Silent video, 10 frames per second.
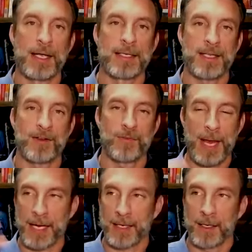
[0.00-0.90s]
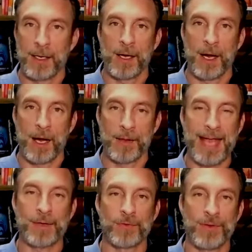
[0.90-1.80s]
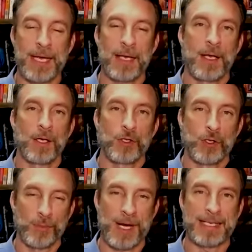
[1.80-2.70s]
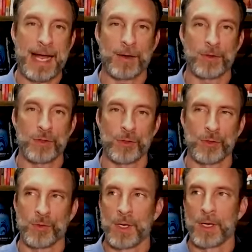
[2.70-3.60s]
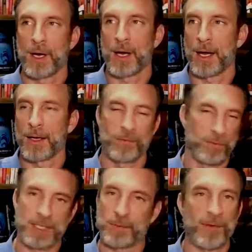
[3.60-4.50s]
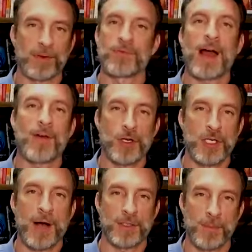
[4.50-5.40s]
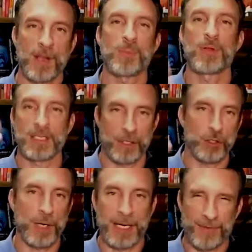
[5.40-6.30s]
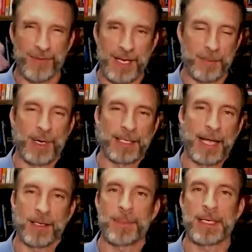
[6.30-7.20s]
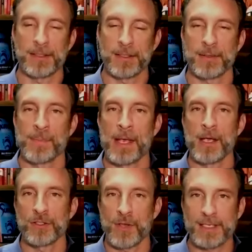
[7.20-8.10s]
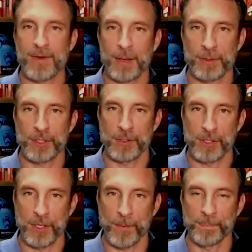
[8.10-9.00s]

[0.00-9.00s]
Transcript: instead of paying the annual fee, you can break it down to roughly $500 a month plus the training fee and break that into pieces. So that's available to you too.